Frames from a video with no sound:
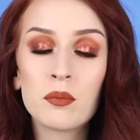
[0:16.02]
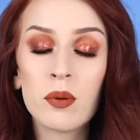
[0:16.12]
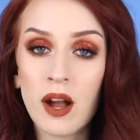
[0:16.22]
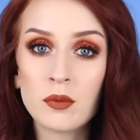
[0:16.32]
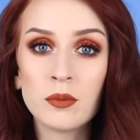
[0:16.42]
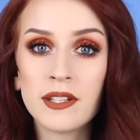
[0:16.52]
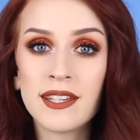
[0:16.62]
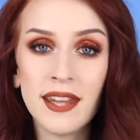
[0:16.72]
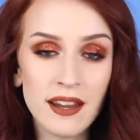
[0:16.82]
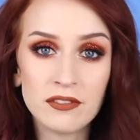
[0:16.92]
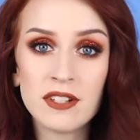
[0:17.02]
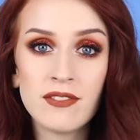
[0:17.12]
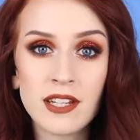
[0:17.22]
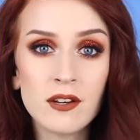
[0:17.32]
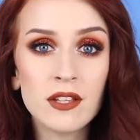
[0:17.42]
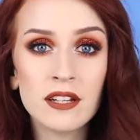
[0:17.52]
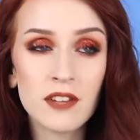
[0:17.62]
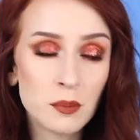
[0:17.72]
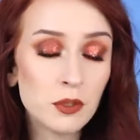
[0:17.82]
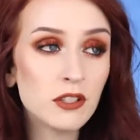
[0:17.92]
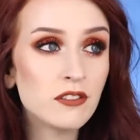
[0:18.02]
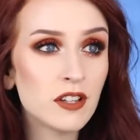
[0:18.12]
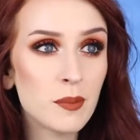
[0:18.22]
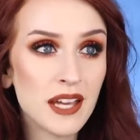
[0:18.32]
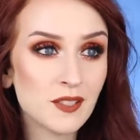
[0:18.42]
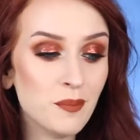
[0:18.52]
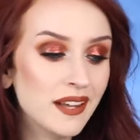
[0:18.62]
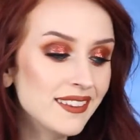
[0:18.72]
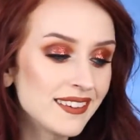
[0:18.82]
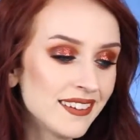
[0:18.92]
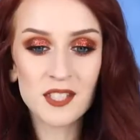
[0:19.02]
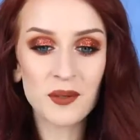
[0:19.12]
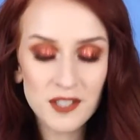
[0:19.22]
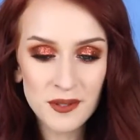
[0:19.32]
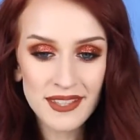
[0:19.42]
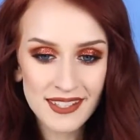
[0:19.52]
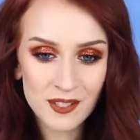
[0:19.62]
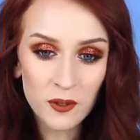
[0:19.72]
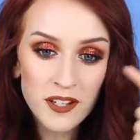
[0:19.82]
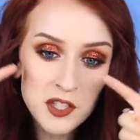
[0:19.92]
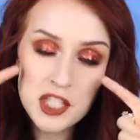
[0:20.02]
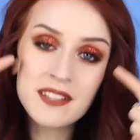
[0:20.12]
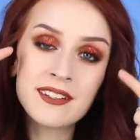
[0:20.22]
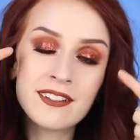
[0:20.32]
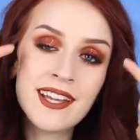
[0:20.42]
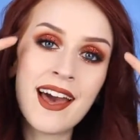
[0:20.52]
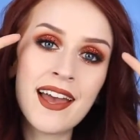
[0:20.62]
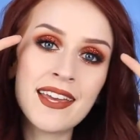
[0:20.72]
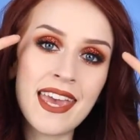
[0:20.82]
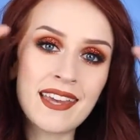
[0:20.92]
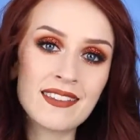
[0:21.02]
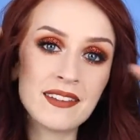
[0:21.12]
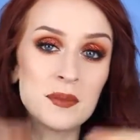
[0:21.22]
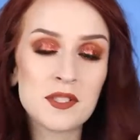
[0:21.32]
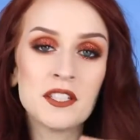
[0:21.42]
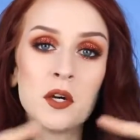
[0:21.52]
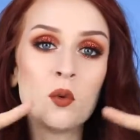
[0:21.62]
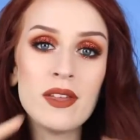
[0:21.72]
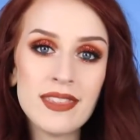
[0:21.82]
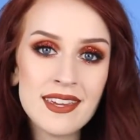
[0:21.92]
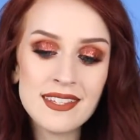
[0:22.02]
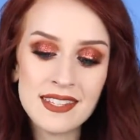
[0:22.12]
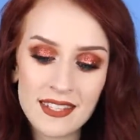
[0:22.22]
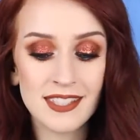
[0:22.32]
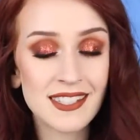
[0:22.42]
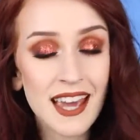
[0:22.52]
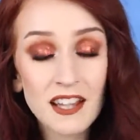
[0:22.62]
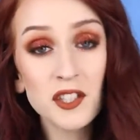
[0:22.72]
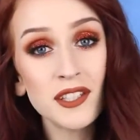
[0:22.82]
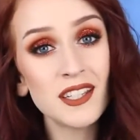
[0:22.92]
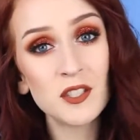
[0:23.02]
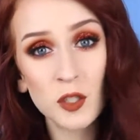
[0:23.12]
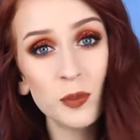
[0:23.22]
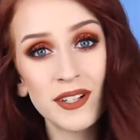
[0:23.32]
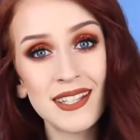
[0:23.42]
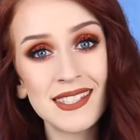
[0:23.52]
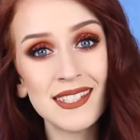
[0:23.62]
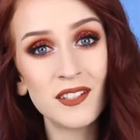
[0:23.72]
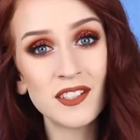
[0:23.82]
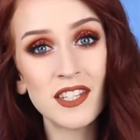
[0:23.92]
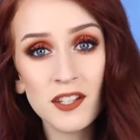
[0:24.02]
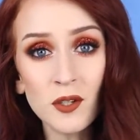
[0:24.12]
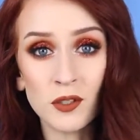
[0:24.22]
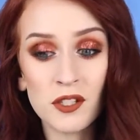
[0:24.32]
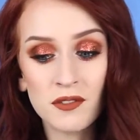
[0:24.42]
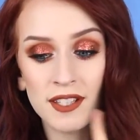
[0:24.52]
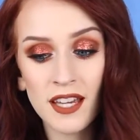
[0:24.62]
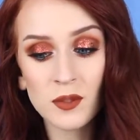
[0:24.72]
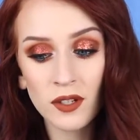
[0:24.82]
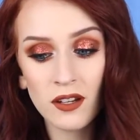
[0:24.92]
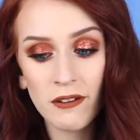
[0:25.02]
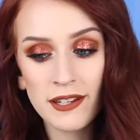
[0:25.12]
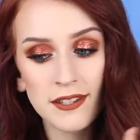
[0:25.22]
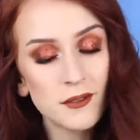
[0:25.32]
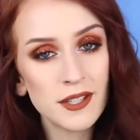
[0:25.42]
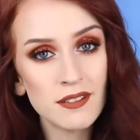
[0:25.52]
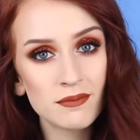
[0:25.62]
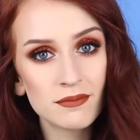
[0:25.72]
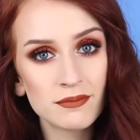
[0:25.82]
probably in every video that I've uploaded for the past month. So we're doing this orangey glittery eye and the lips to go with it. This is actually a super easy look to do, so if you guys want to know how to do it,